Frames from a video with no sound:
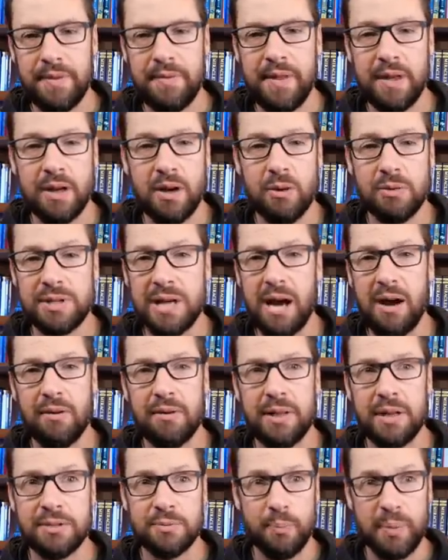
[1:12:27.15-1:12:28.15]
that goes out
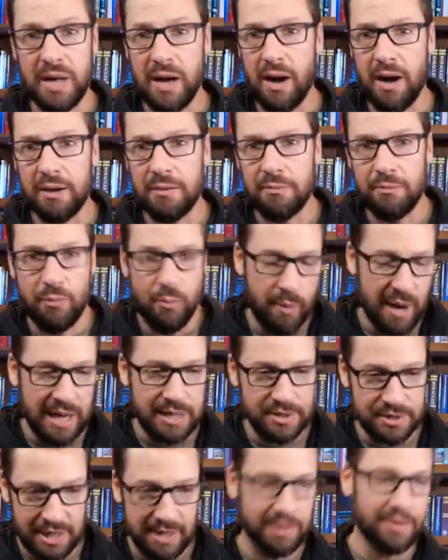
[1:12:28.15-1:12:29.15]
that's beyond my
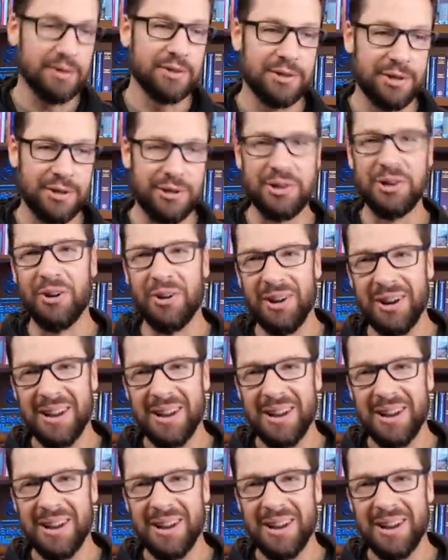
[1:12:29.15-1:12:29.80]
skill to do